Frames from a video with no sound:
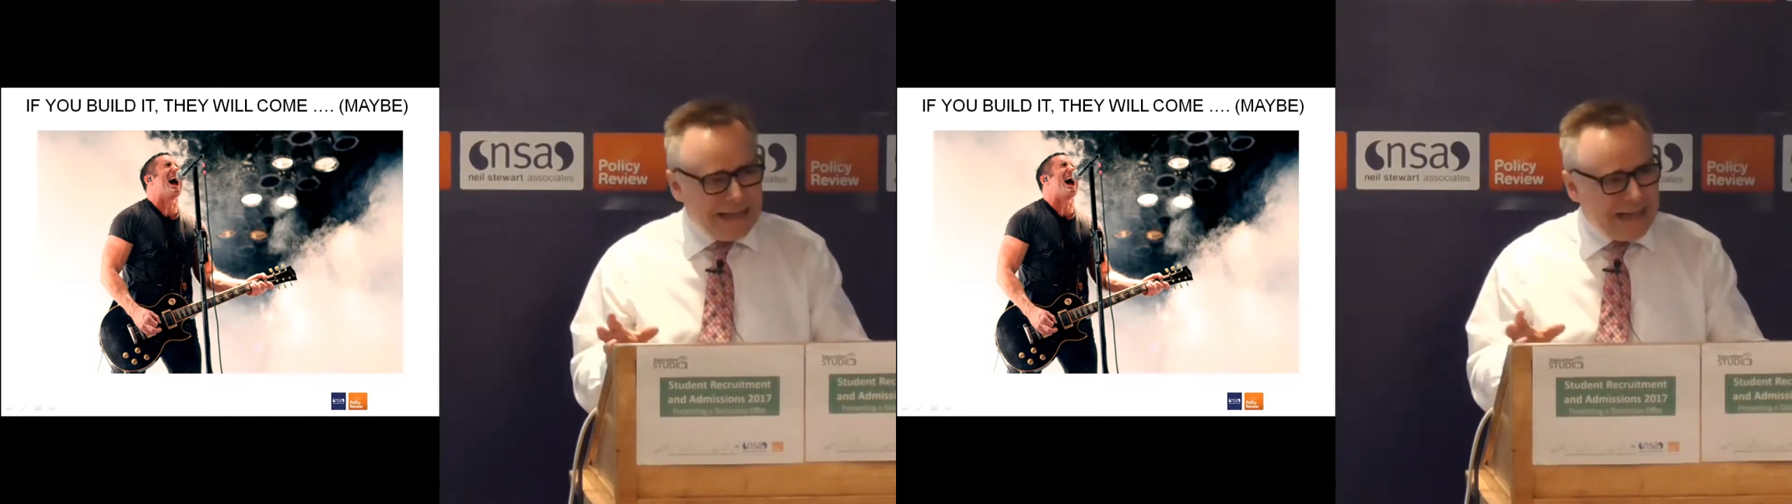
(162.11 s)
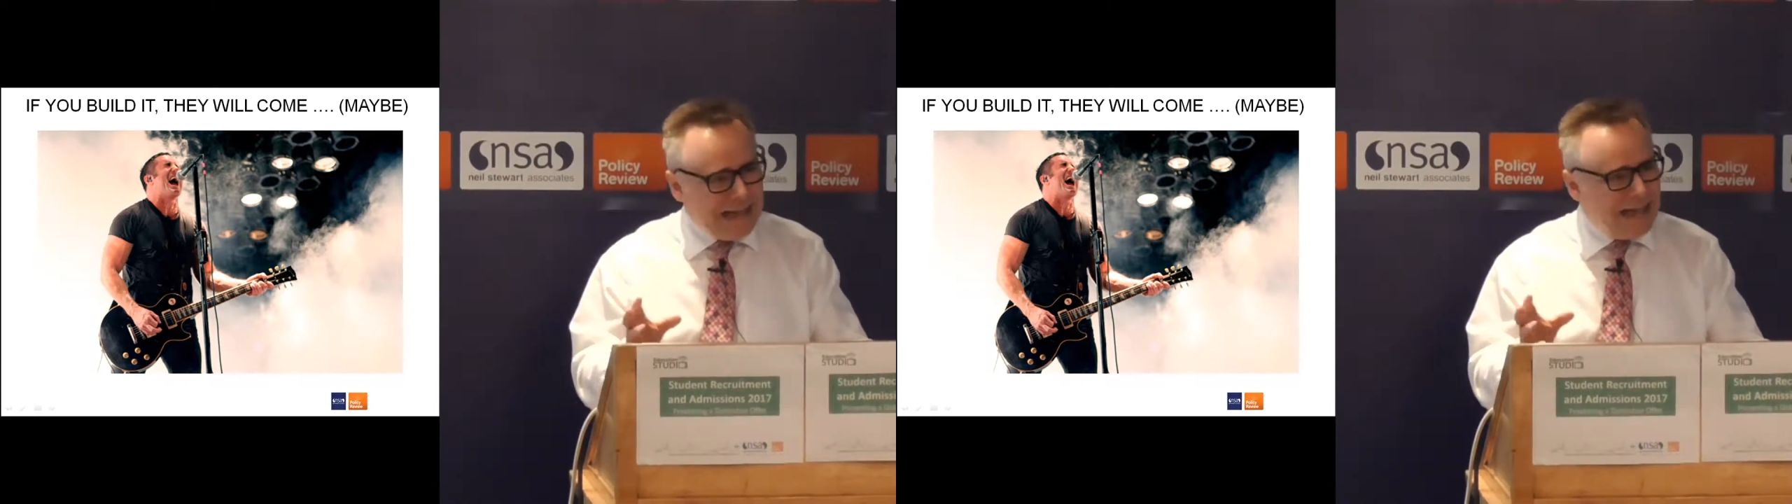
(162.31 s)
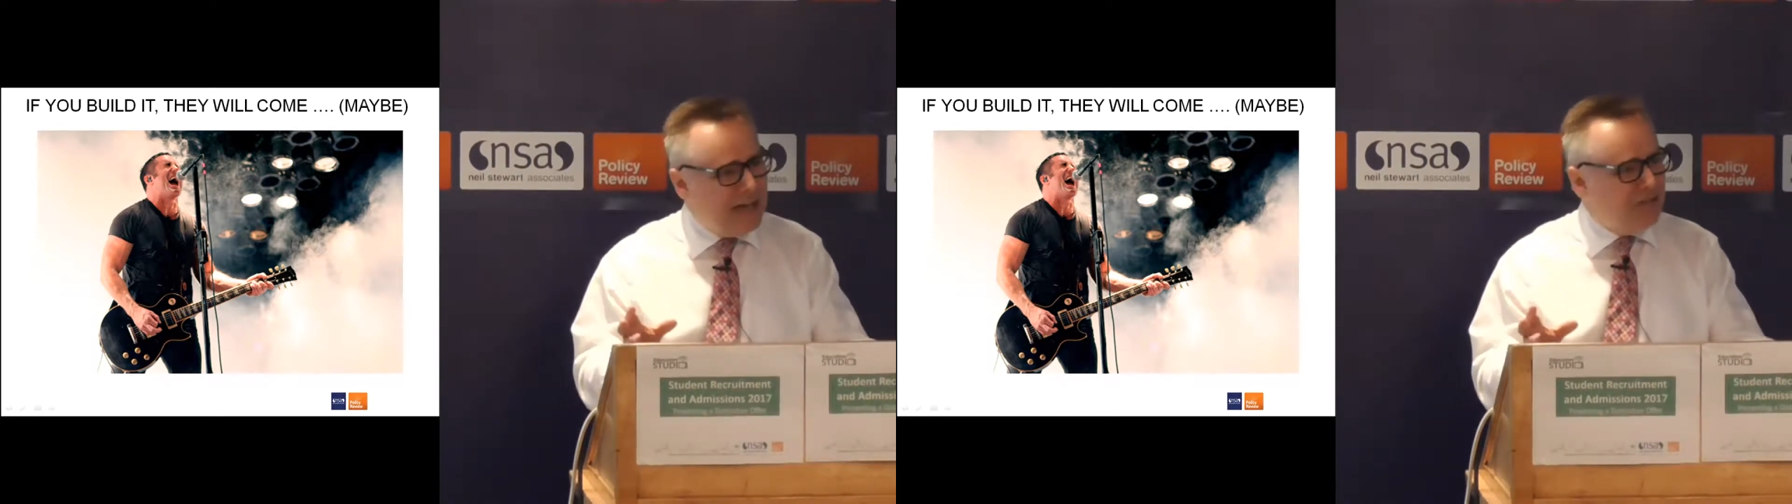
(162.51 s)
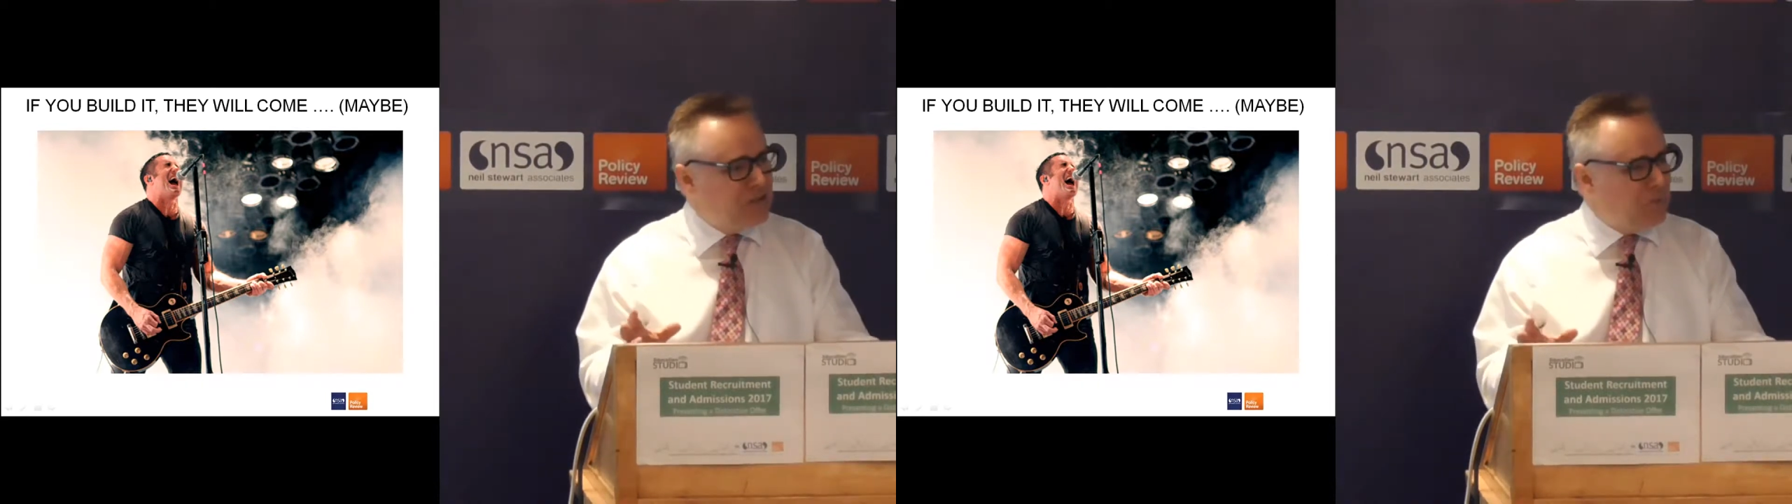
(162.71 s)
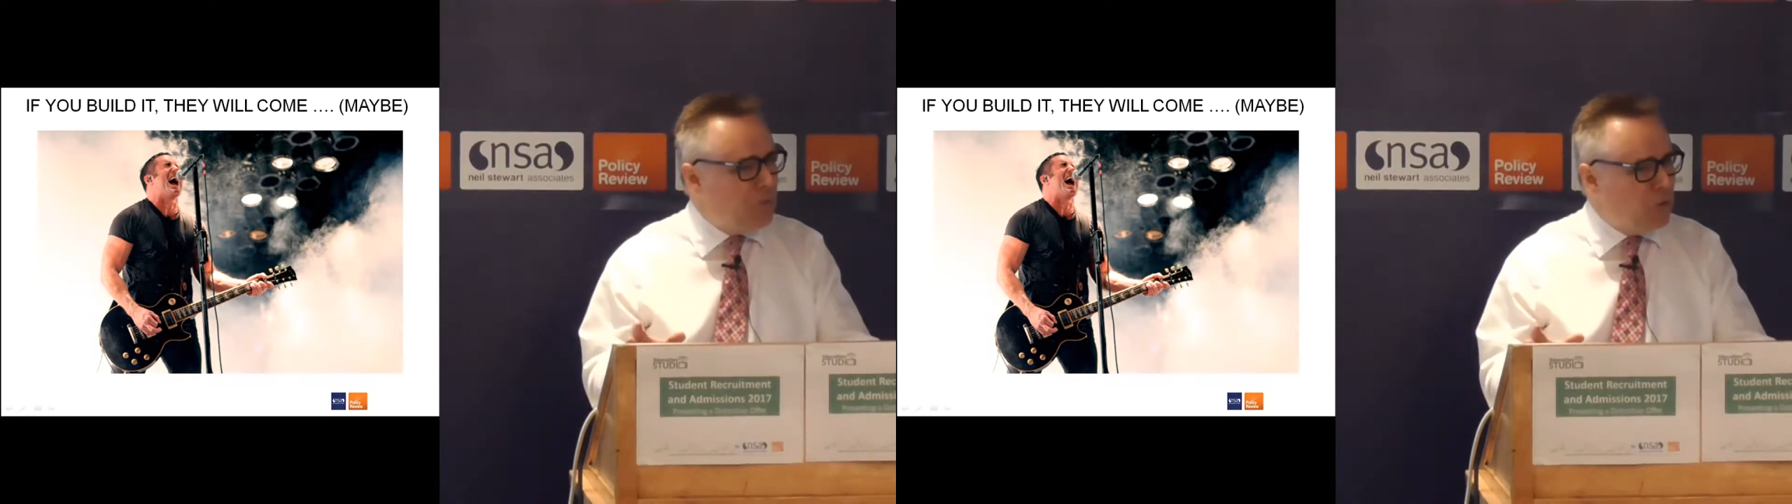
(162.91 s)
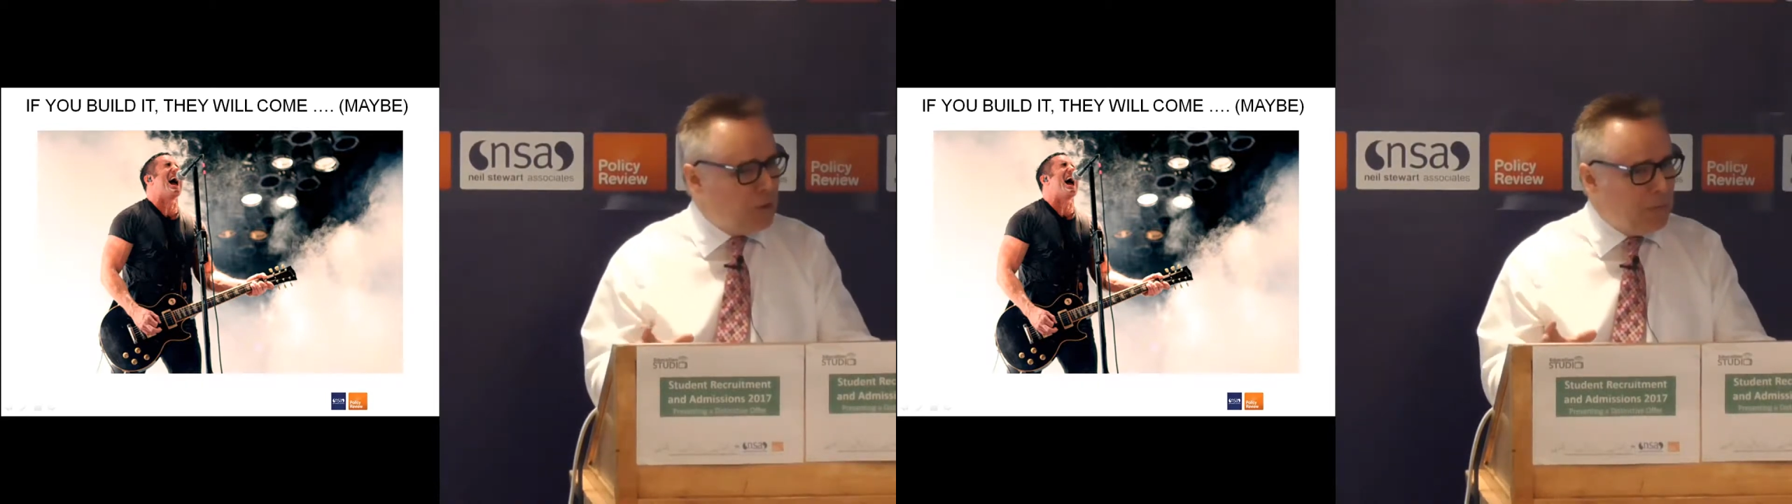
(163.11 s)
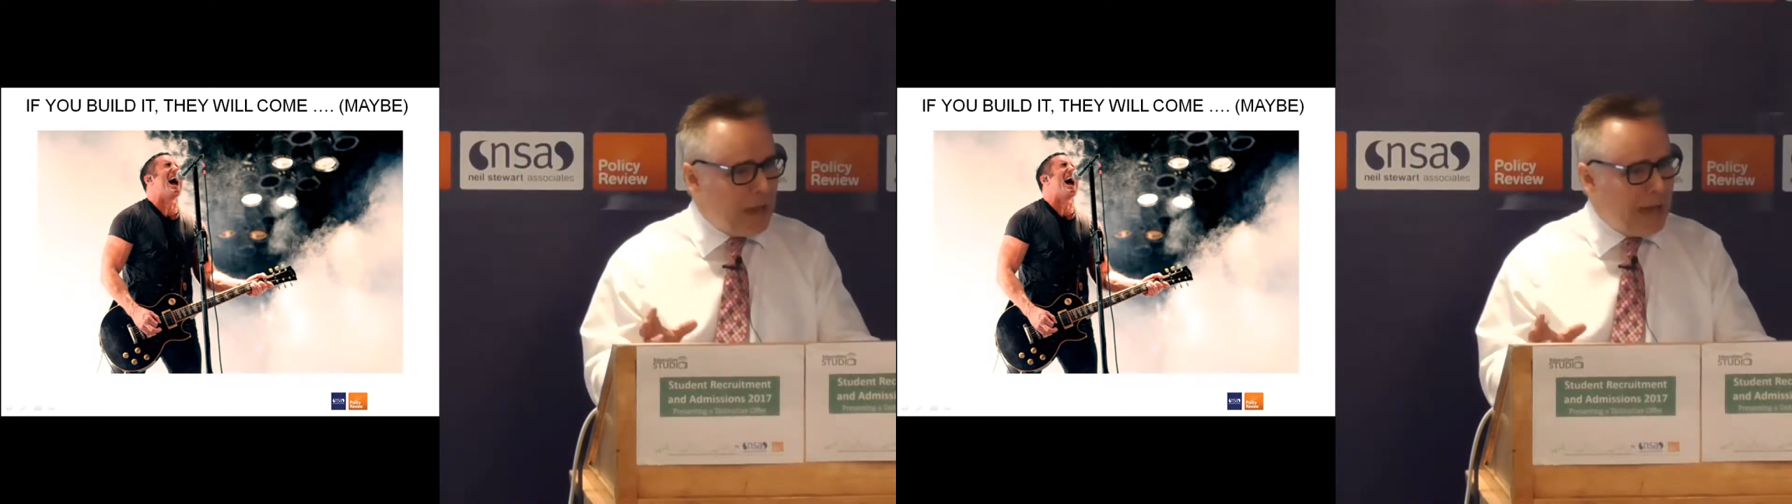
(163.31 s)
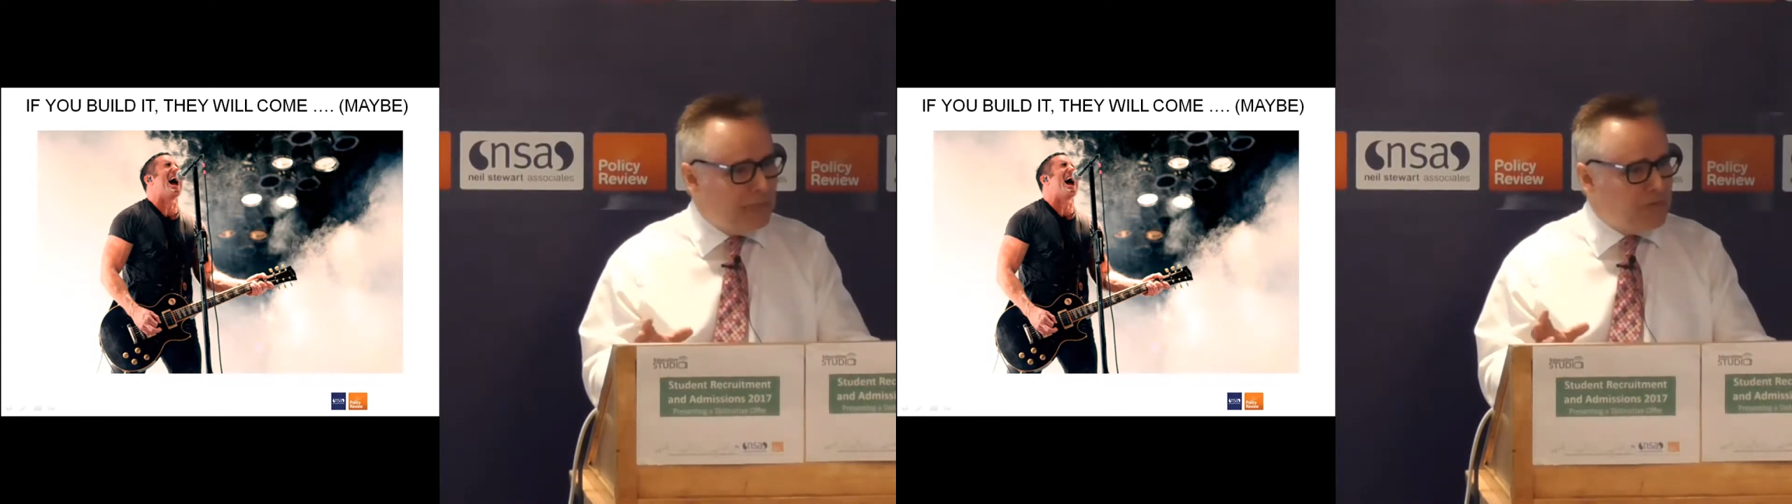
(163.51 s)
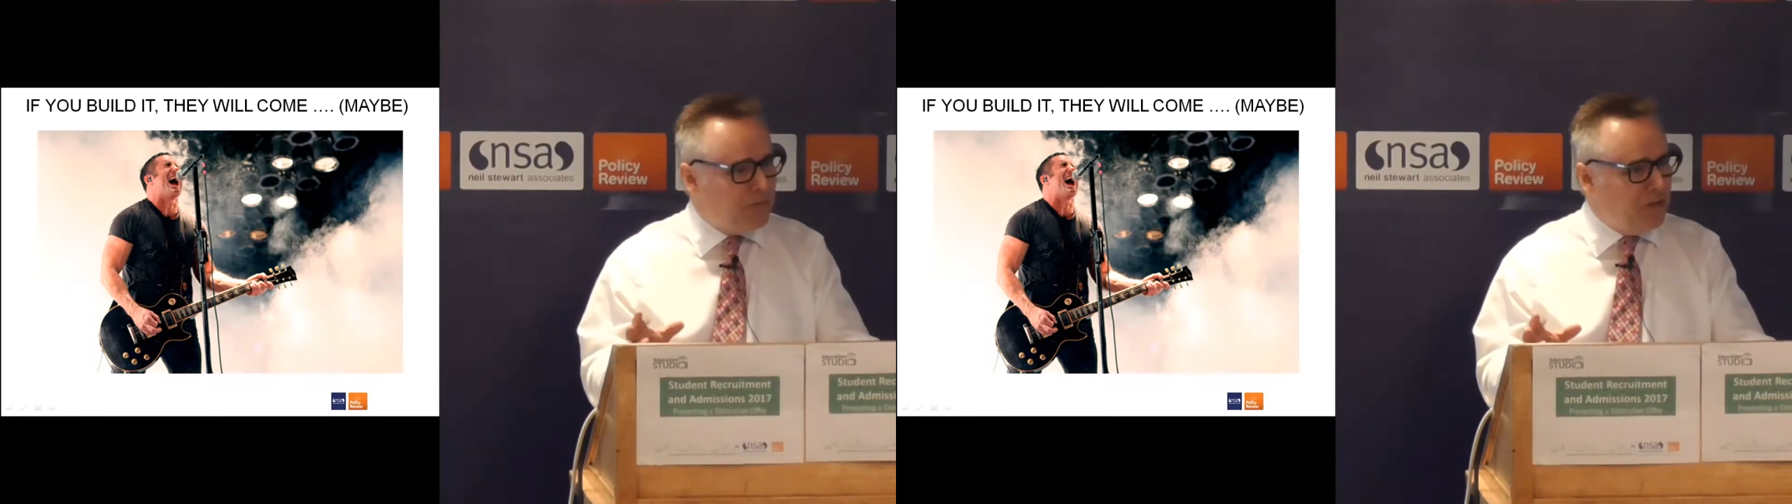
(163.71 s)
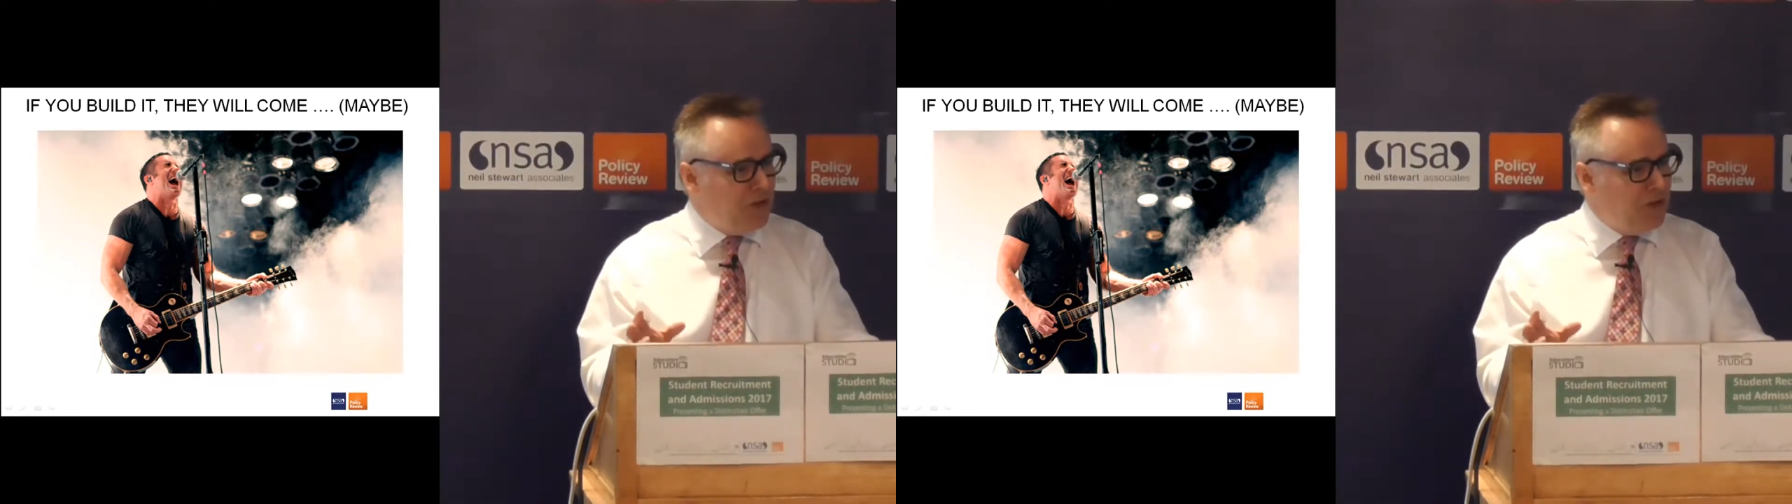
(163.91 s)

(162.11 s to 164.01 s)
And here is a model perhaps for